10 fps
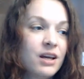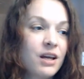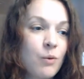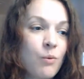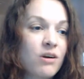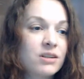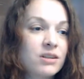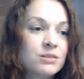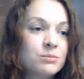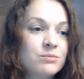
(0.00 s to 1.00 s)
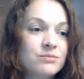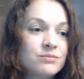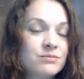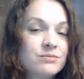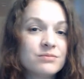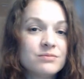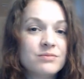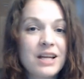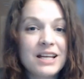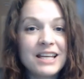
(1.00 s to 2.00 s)
Welcome
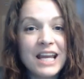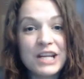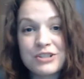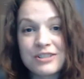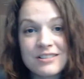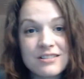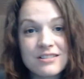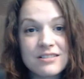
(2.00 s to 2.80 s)
any ancients,